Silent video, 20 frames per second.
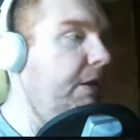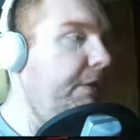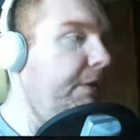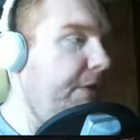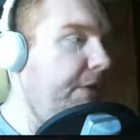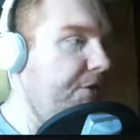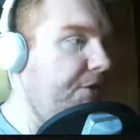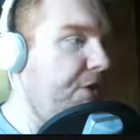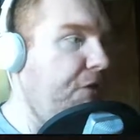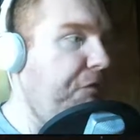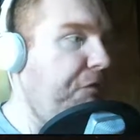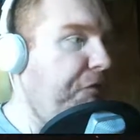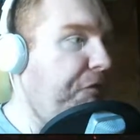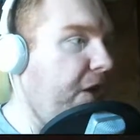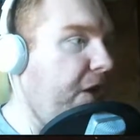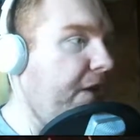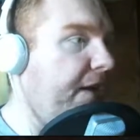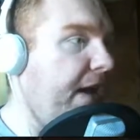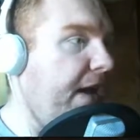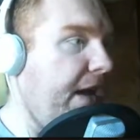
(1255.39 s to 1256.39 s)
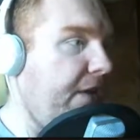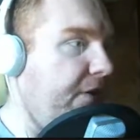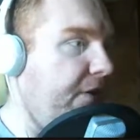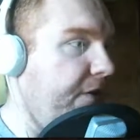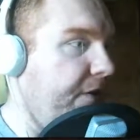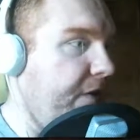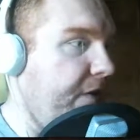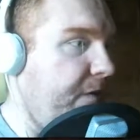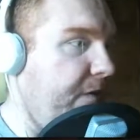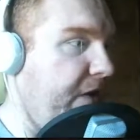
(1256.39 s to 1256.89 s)
There's no fuck counter in
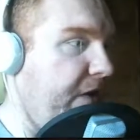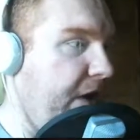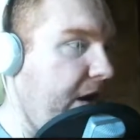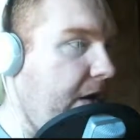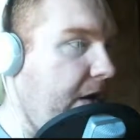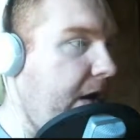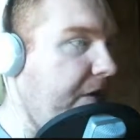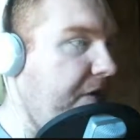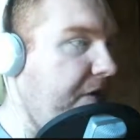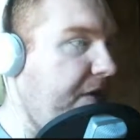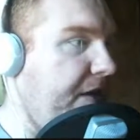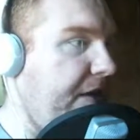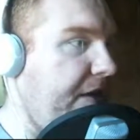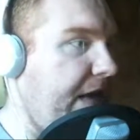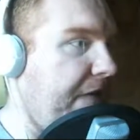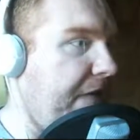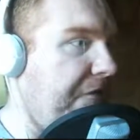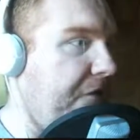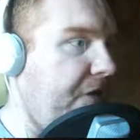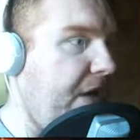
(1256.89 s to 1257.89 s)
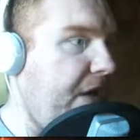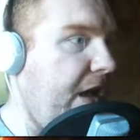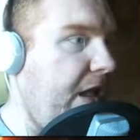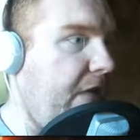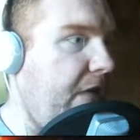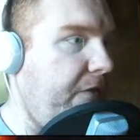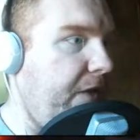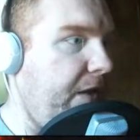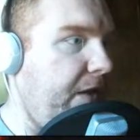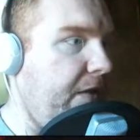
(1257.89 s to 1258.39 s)
this video, I just did that for the hell
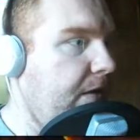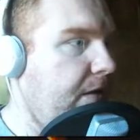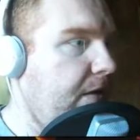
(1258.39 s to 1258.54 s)
of it.